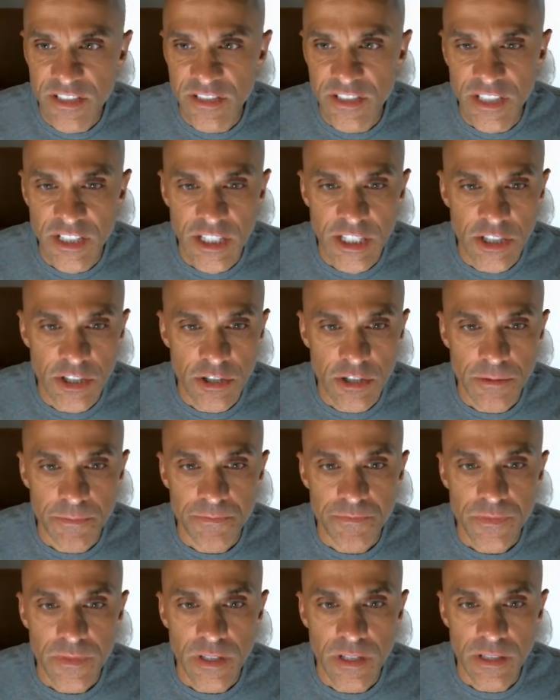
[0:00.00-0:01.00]
is it here.
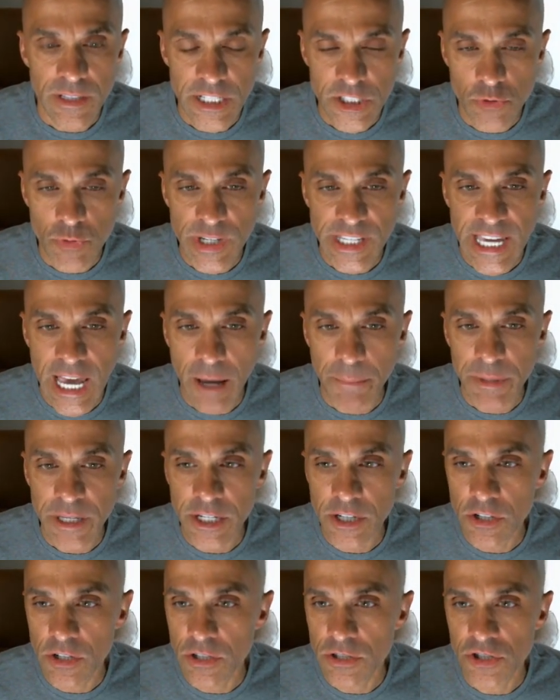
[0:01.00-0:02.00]
Let's recap
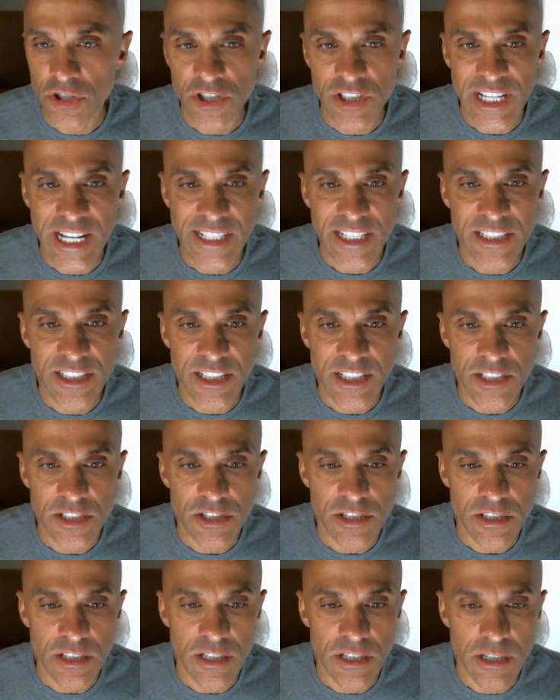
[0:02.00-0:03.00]
here, just
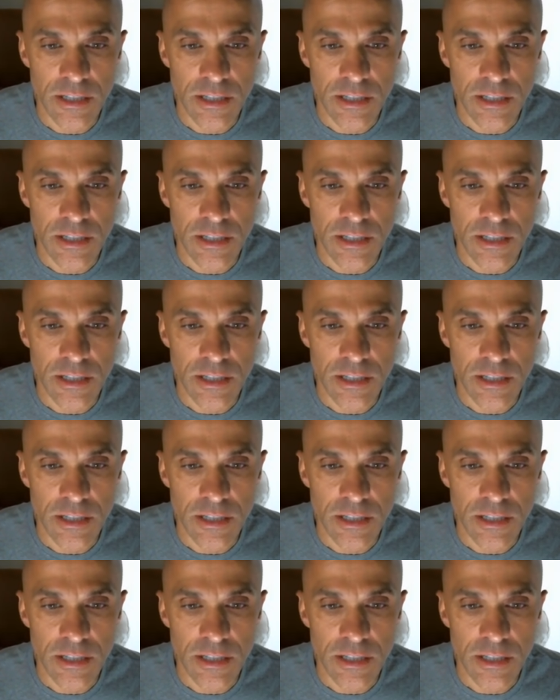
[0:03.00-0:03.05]
96